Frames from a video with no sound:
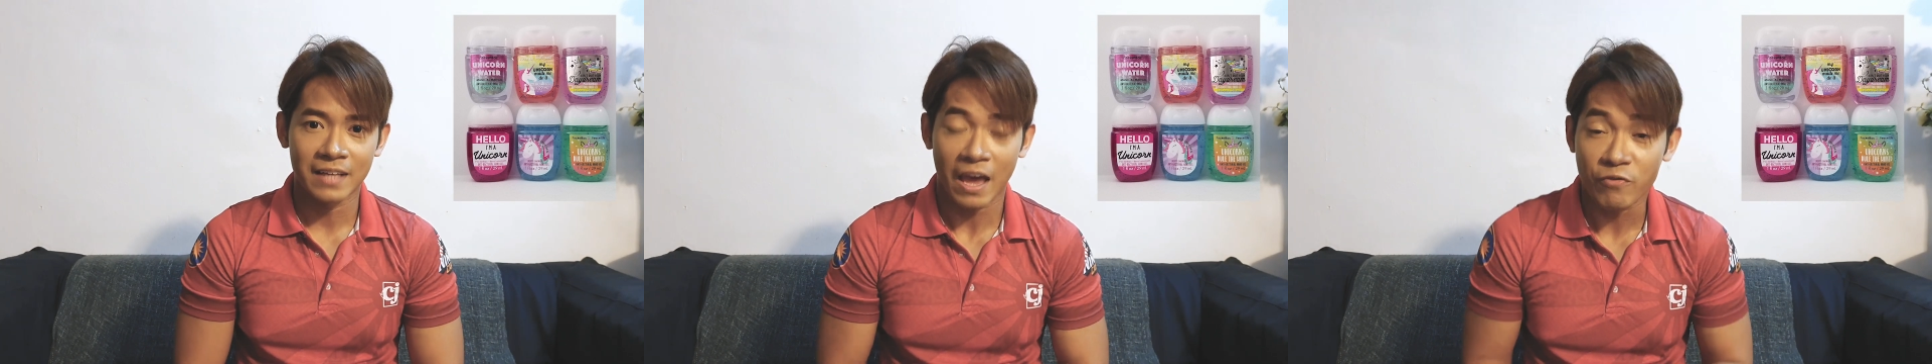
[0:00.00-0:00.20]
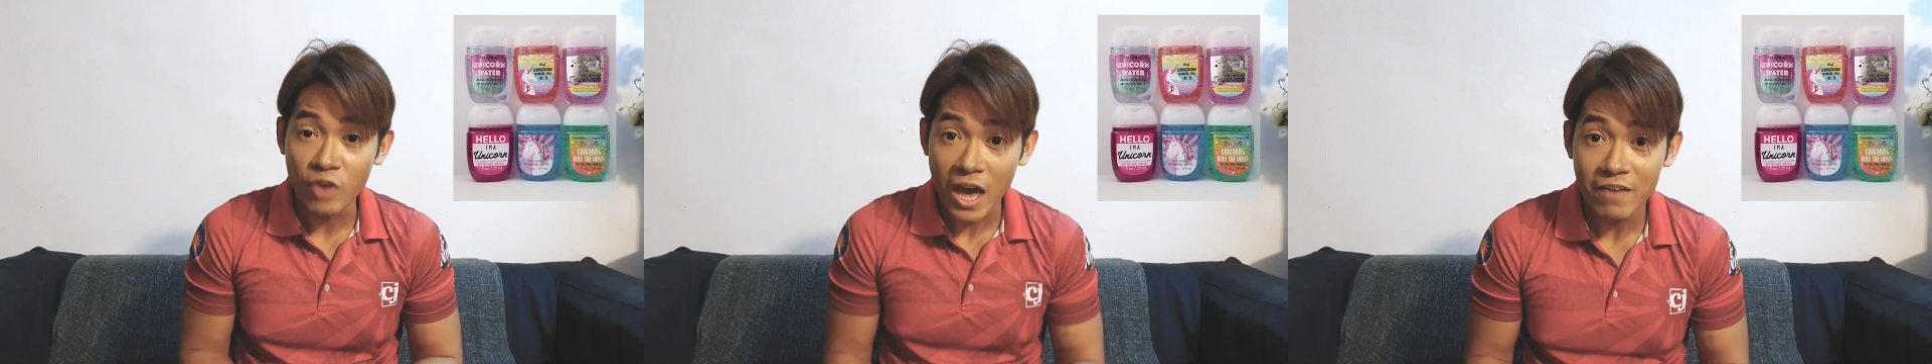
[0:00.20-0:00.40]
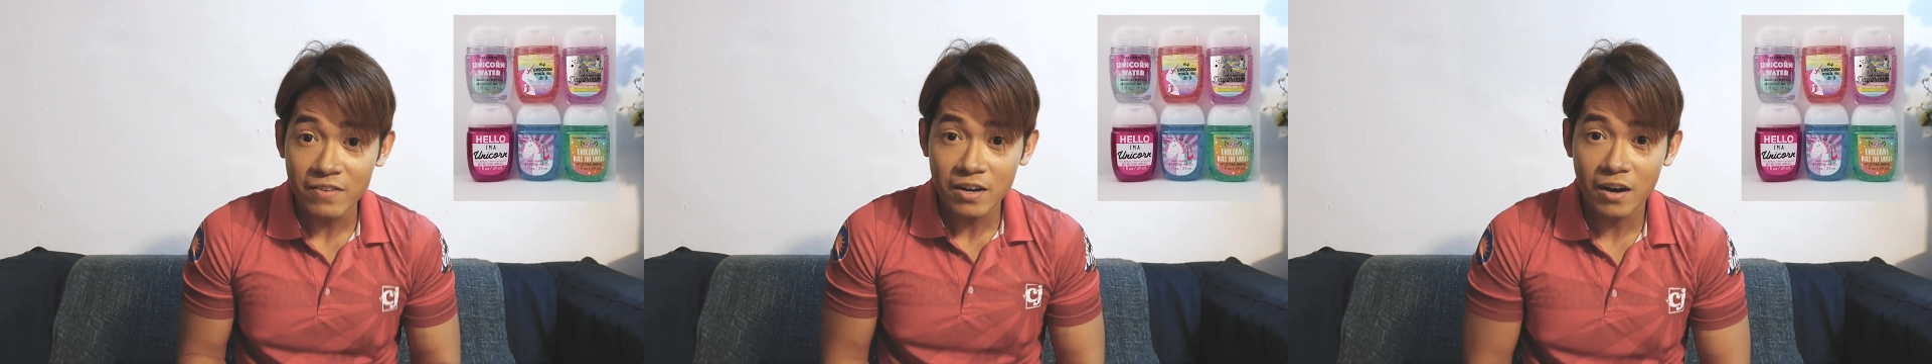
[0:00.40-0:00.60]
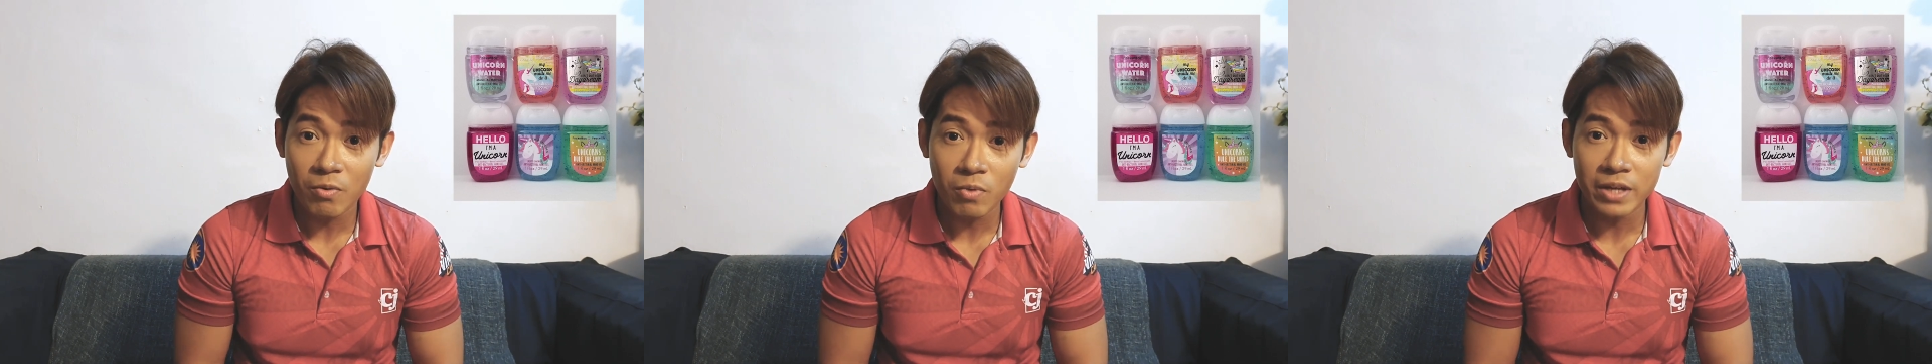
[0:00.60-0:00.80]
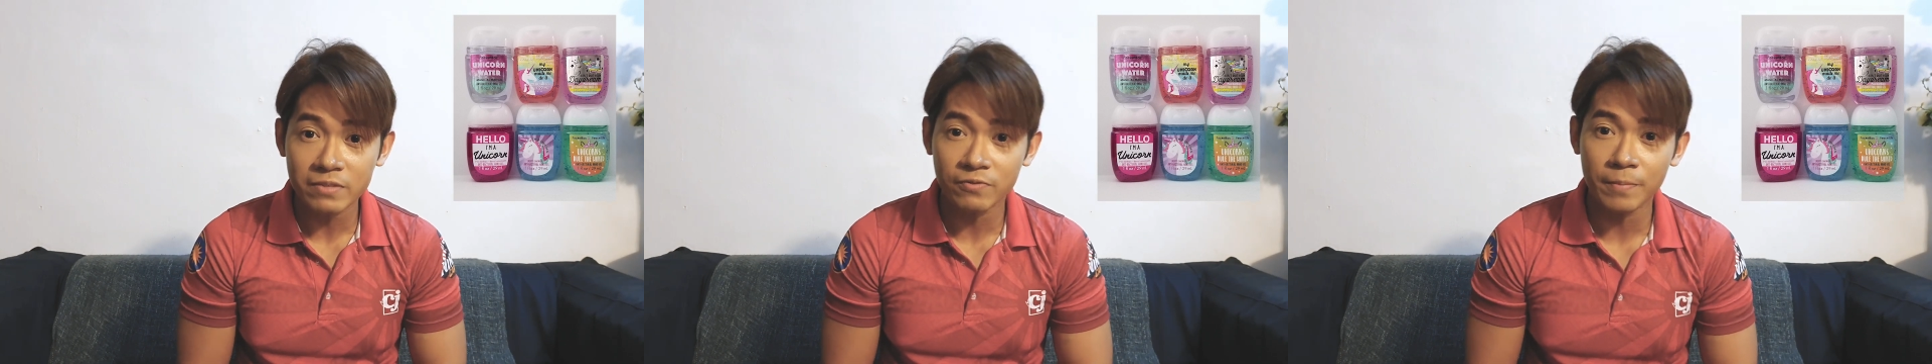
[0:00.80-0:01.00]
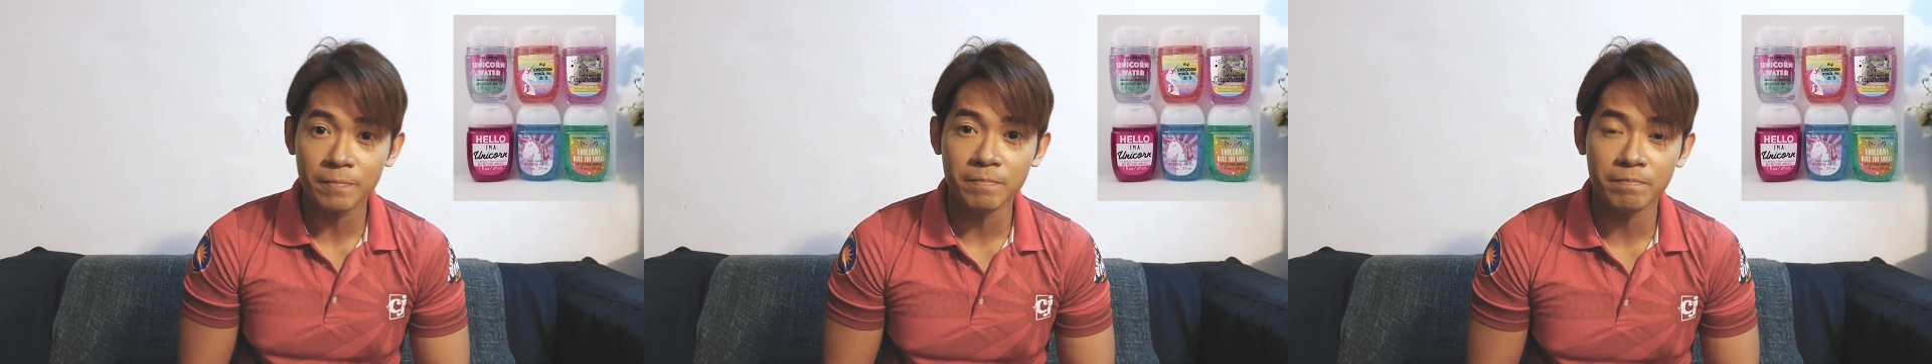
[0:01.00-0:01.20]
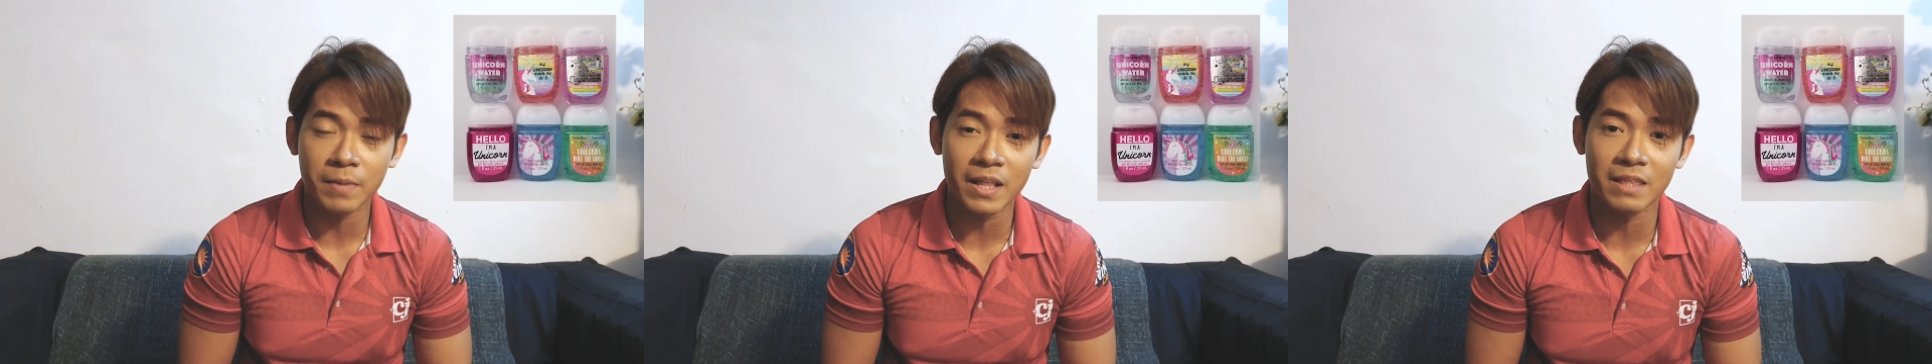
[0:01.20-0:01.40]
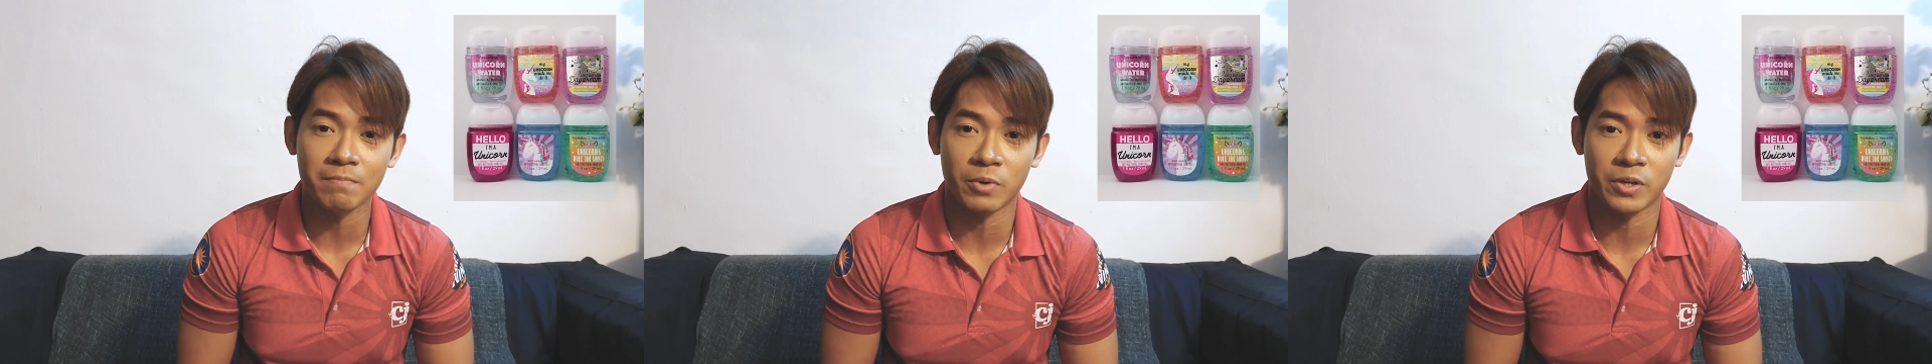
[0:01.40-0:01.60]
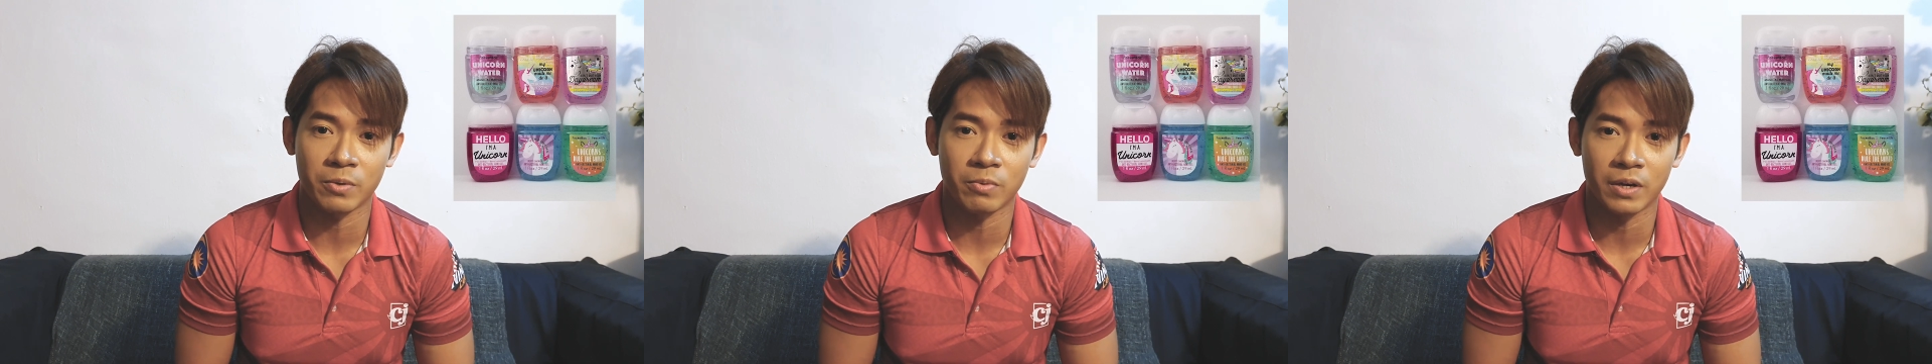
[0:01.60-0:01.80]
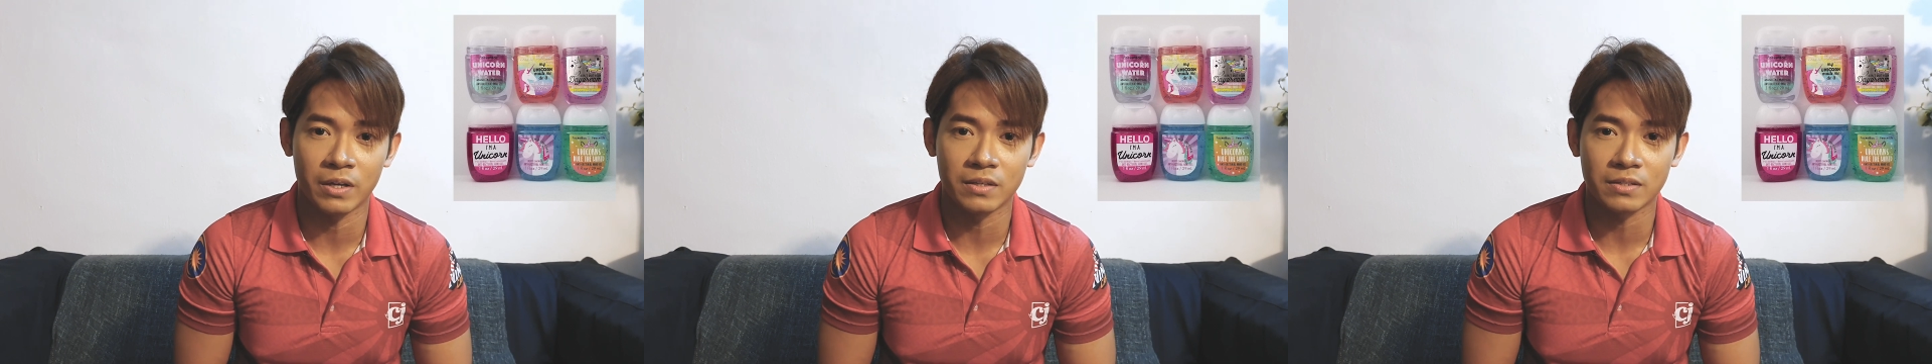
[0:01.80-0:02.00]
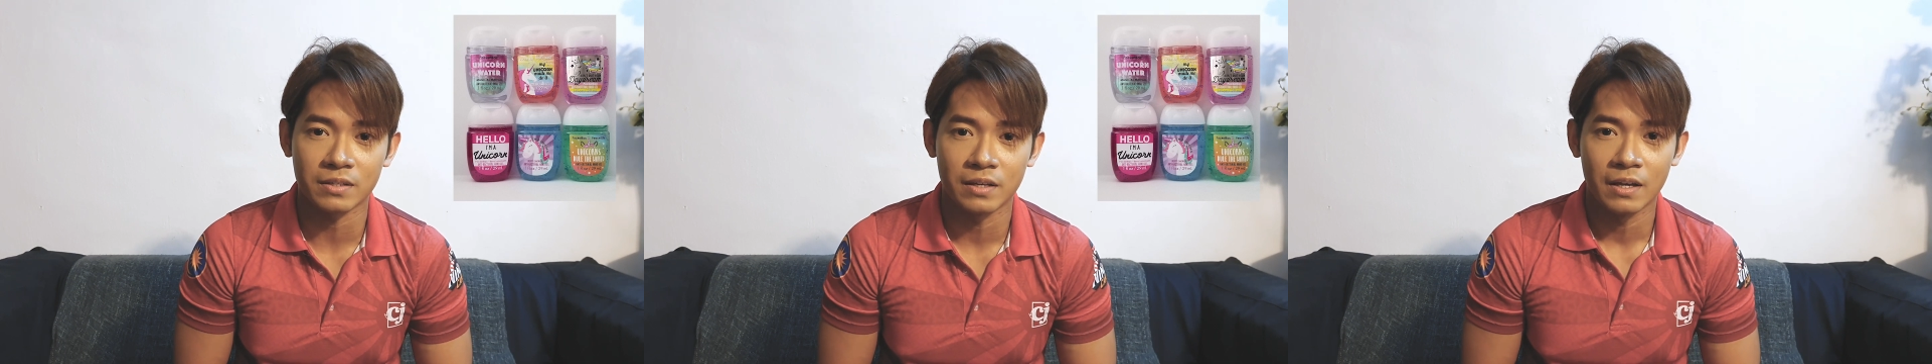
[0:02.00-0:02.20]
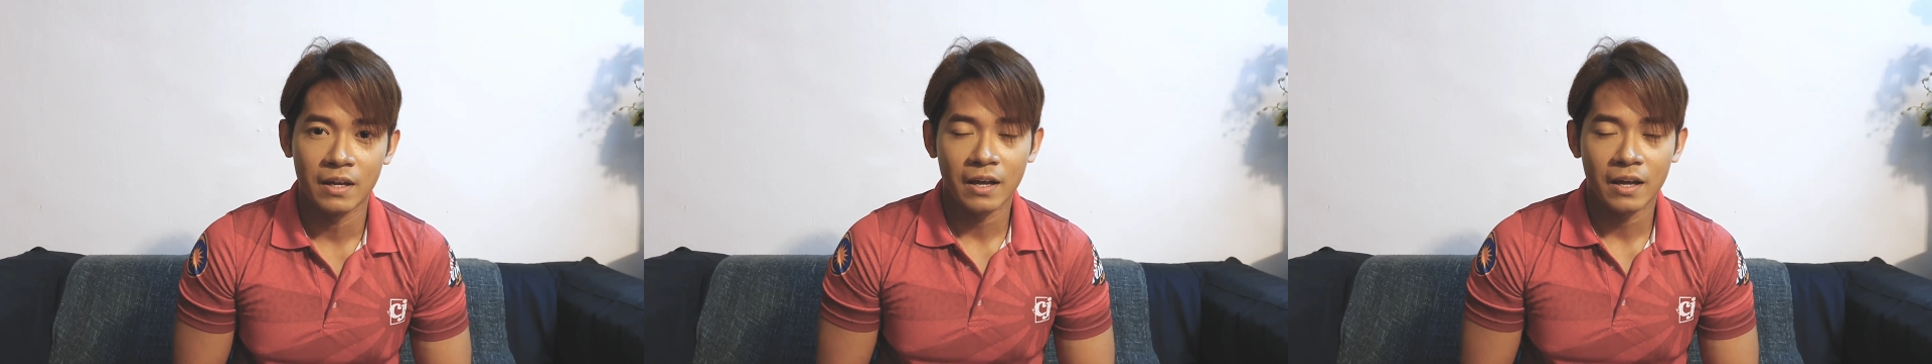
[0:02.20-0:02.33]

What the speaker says: Have you ever got one from Bath and Body Works?